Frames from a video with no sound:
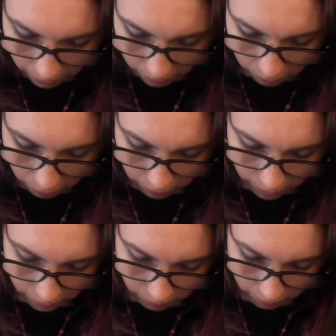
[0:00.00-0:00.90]
Groovy.
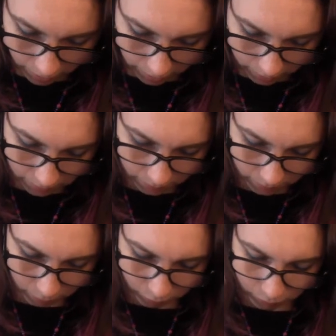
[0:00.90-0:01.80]
Okay.
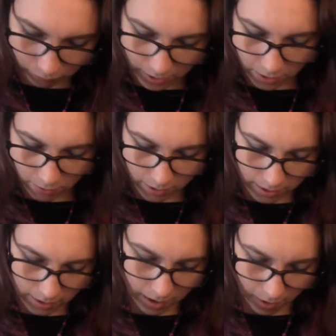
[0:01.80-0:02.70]
Figuring
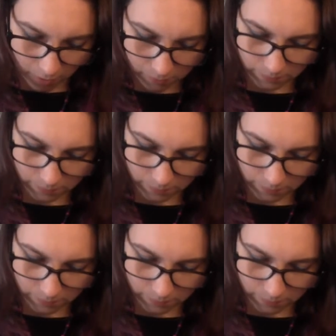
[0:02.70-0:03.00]
it out,